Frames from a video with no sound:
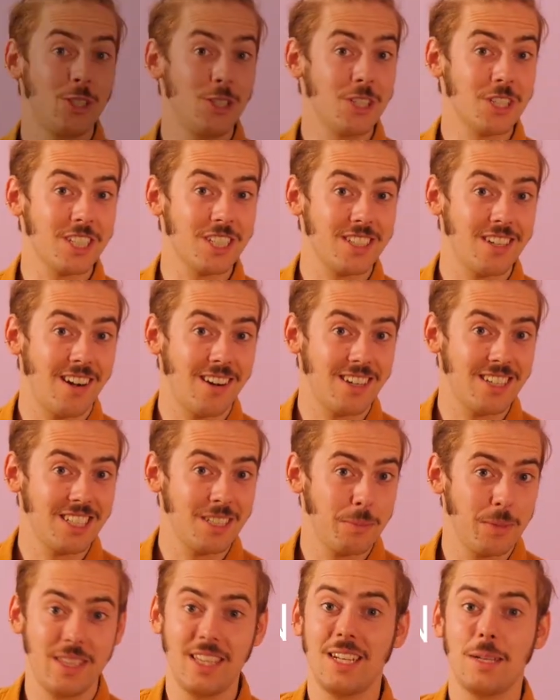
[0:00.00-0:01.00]
circus
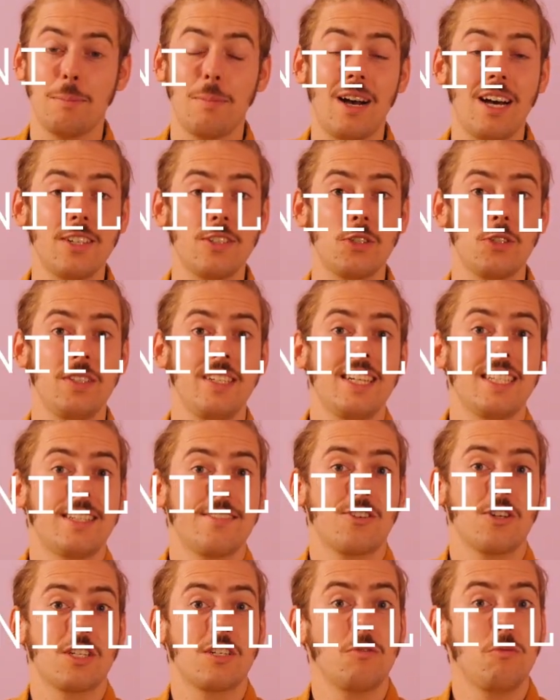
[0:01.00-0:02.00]
artist, but in the past few years I've
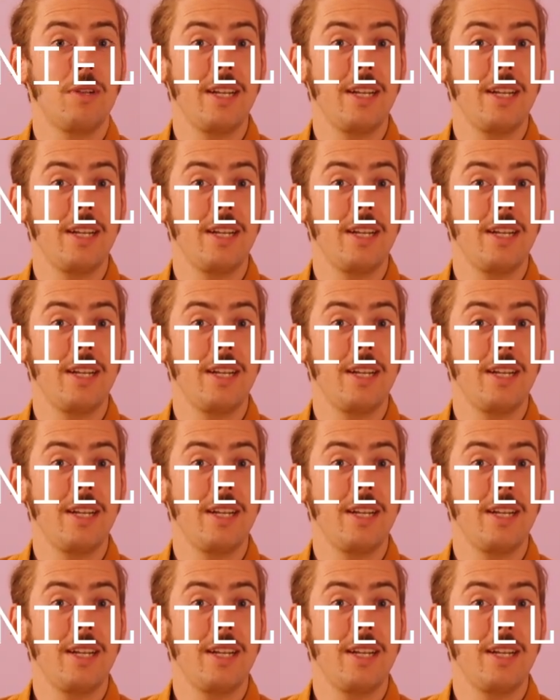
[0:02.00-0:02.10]
gotten